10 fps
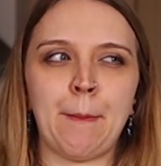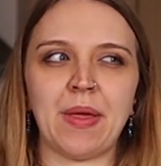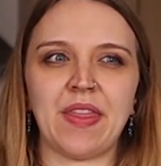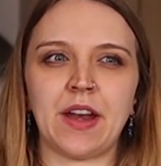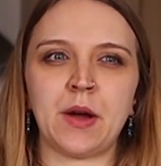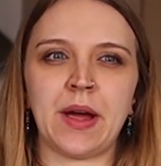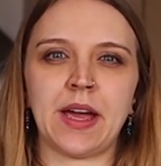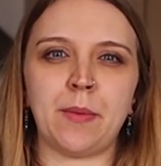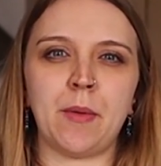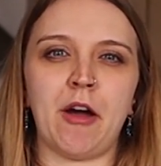but then I
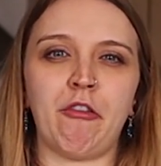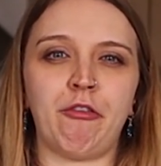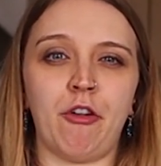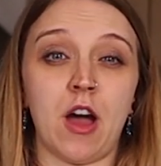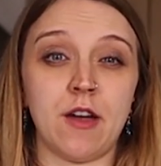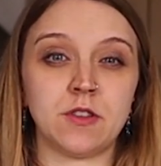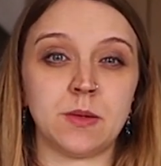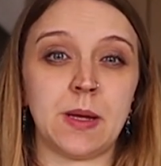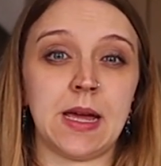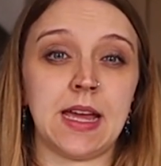wake up about 5 to
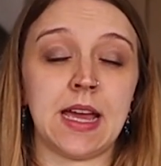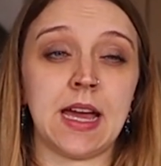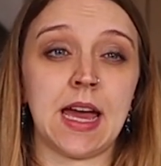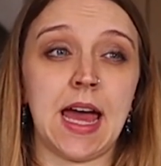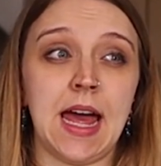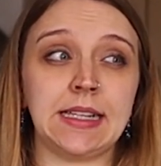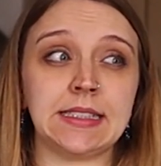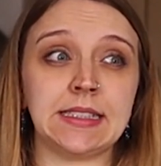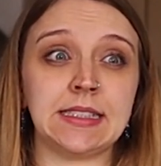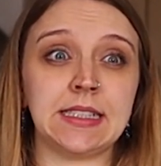pee,
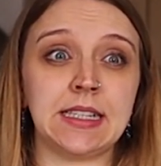and